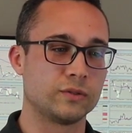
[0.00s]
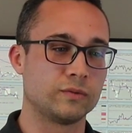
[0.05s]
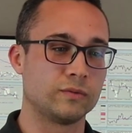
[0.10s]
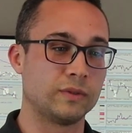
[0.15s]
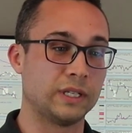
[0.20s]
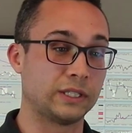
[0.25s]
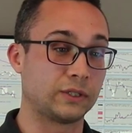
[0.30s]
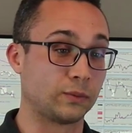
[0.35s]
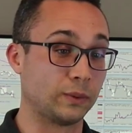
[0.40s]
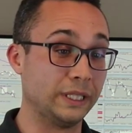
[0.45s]

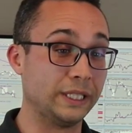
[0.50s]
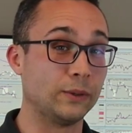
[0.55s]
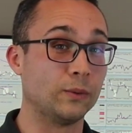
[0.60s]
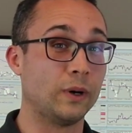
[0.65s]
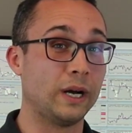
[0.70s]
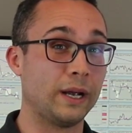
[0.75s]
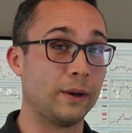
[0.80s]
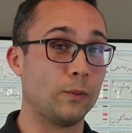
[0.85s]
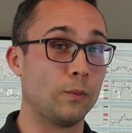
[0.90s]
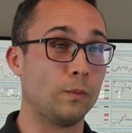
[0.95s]
that's really
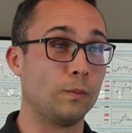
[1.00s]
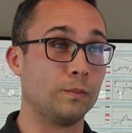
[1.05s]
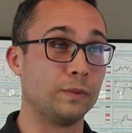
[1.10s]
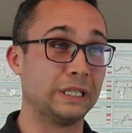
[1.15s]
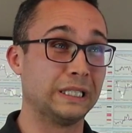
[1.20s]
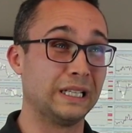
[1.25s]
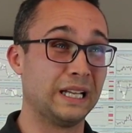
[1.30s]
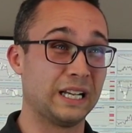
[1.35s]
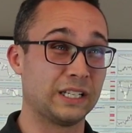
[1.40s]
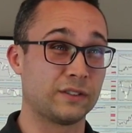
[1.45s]
why in
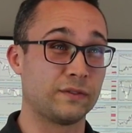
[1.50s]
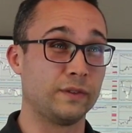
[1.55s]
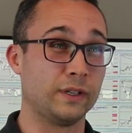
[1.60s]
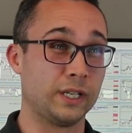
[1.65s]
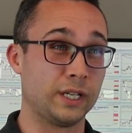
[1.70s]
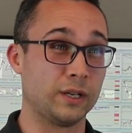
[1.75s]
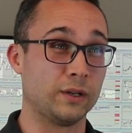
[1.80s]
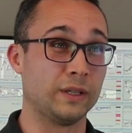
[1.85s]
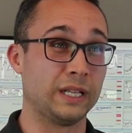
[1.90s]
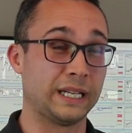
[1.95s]
the last
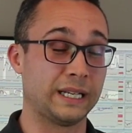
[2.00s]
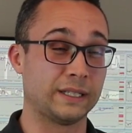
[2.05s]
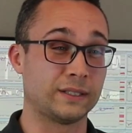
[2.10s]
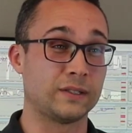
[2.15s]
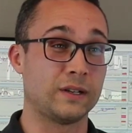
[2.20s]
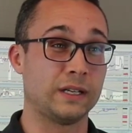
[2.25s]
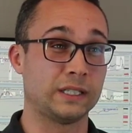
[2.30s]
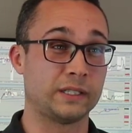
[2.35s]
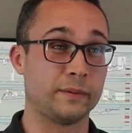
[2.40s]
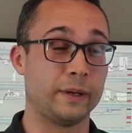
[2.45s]
video, like I
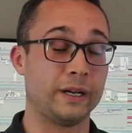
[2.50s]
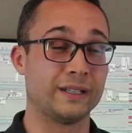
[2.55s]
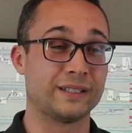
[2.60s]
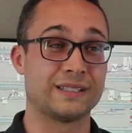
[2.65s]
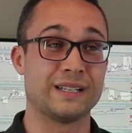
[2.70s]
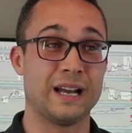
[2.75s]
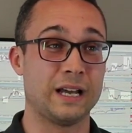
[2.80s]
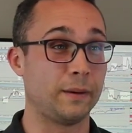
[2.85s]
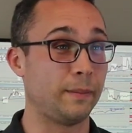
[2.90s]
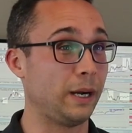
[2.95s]
talked about, it's
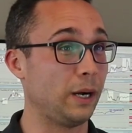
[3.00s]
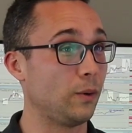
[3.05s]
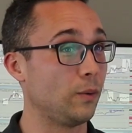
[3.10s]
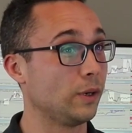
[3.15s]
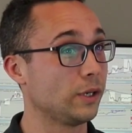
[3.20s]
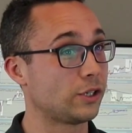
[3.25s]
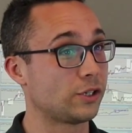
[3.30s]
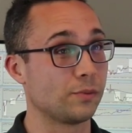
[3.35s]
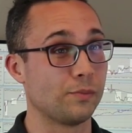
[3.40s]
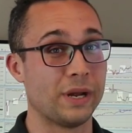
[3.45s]
not about
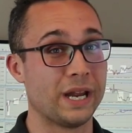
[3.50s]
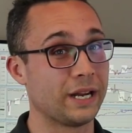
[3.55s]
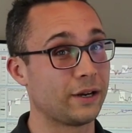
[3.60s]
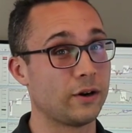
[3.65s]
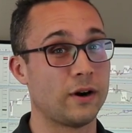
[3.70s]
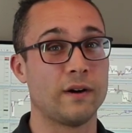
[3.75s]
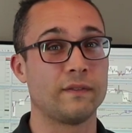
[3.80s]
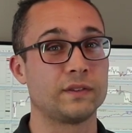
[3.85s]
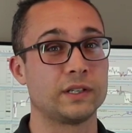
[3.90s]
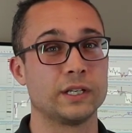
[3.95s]
what you make
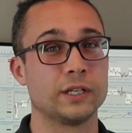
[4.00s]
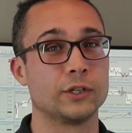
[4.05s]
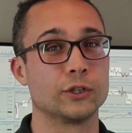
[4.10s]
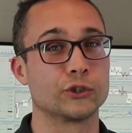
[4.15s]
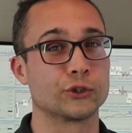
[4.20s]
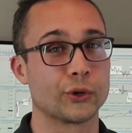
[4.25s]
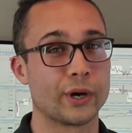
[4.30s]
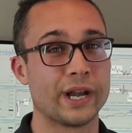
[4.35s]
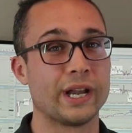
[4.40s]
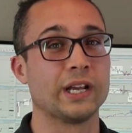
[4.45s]
often in
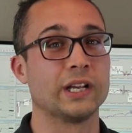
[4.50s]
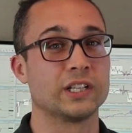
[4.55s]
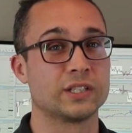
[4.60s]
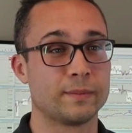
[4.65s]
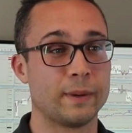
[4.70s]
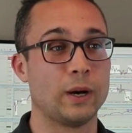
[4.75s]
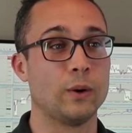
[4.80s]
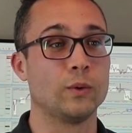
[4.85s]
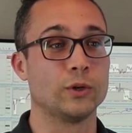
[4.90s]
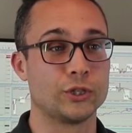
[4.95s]
trading, it's
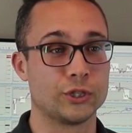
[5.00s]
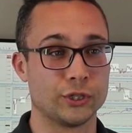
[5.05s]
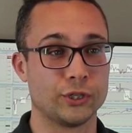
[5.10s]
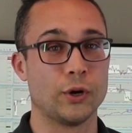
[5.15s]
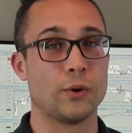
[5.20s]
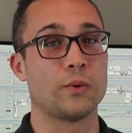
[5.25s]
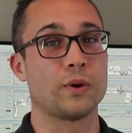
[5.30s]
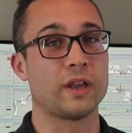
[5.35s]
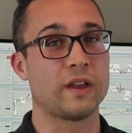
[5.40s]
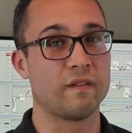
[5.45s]
about what you
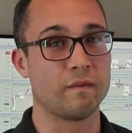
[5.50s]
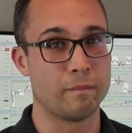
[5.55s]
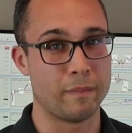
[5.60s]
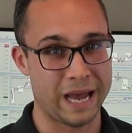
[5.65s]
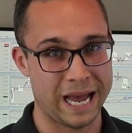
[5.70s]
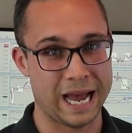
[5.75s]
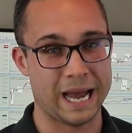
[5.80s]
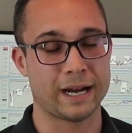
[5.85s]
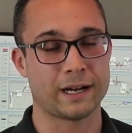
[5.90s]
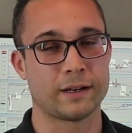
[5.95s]
don't give
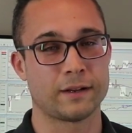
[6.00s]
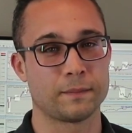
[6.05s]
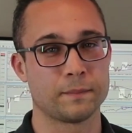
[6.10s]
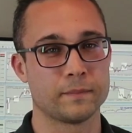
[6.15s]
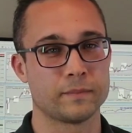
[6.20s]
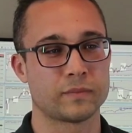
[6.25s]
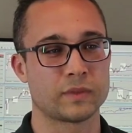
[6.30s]
back.